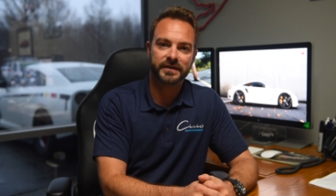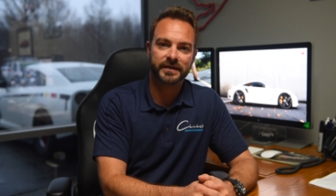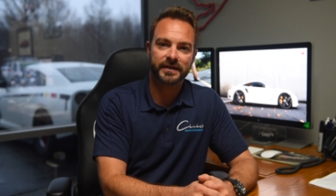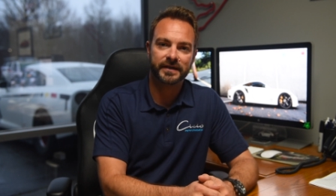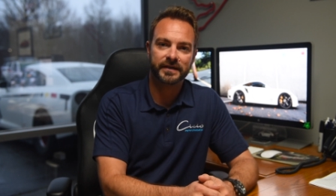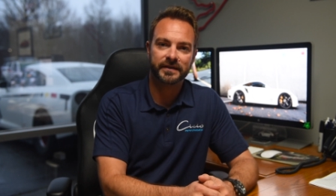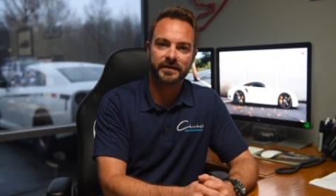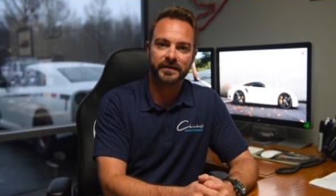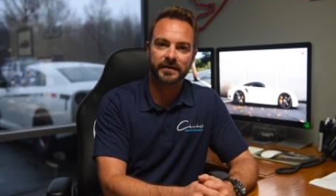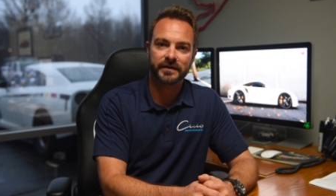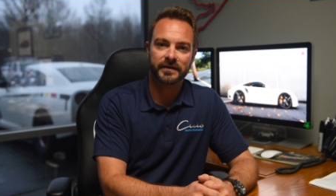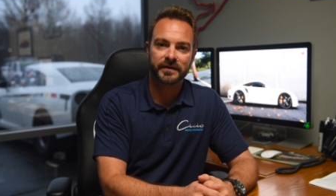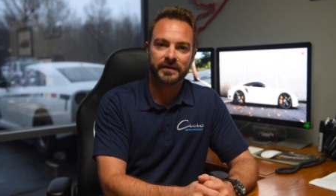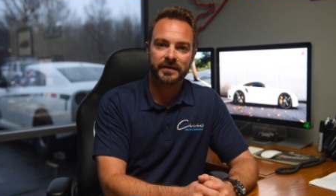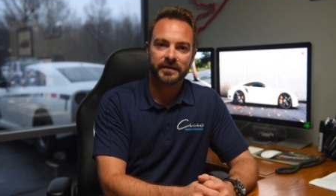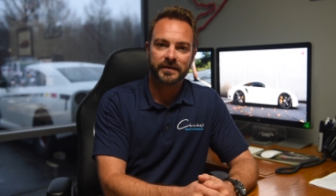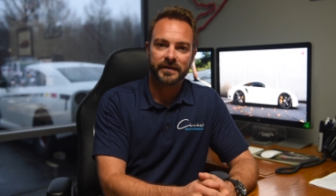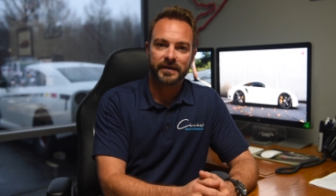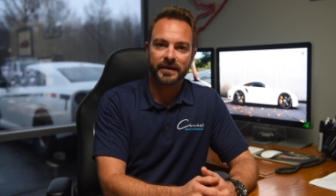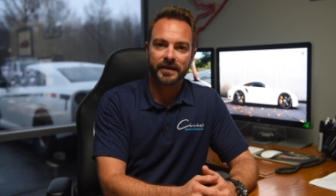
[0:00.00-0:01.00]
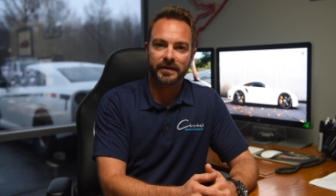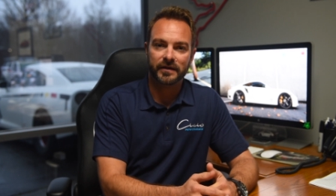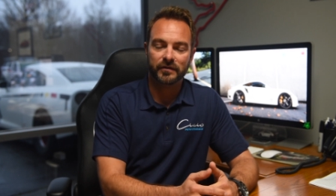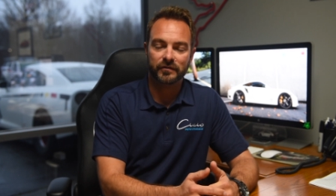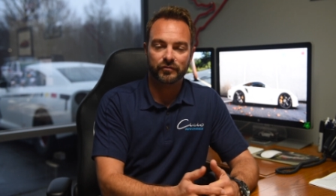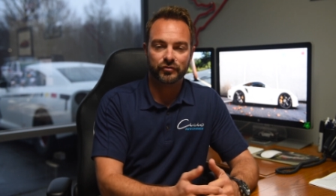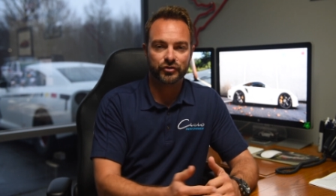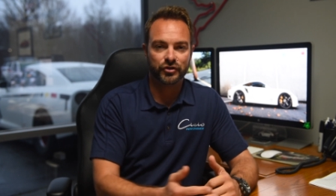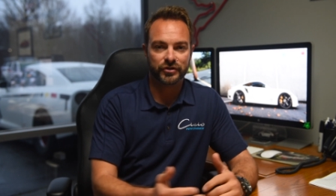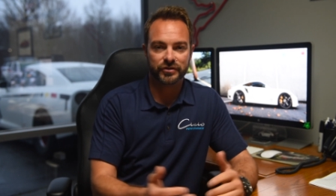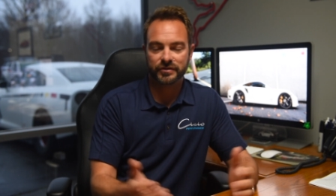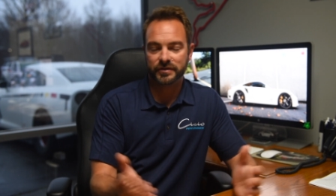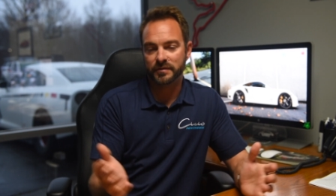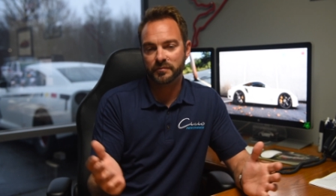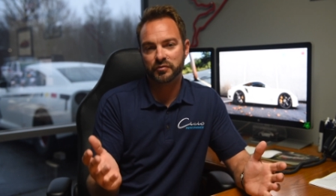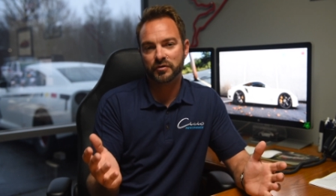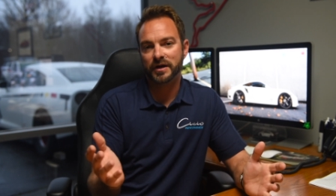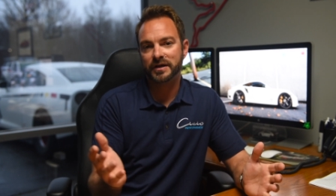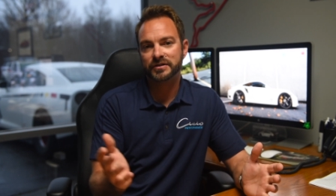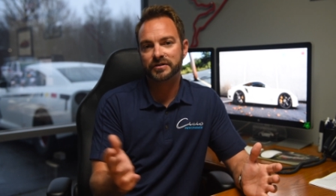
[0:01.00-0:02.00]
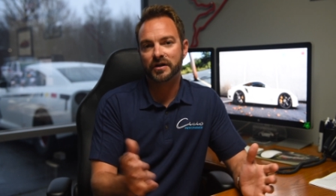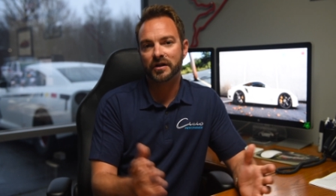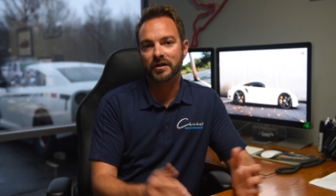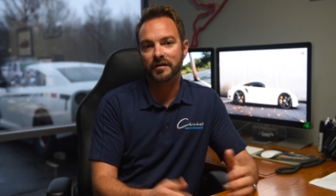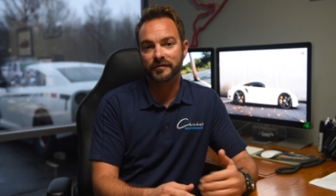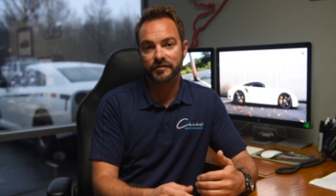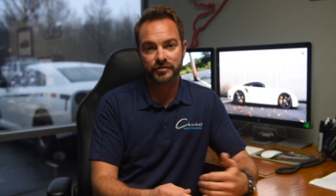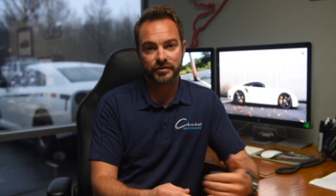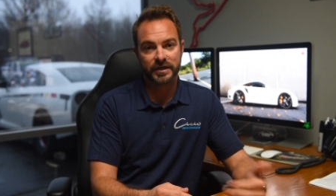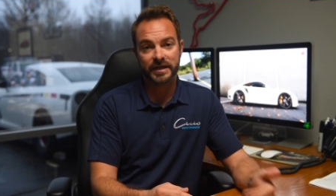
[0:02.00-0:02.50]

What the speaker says: and just impressed all of us.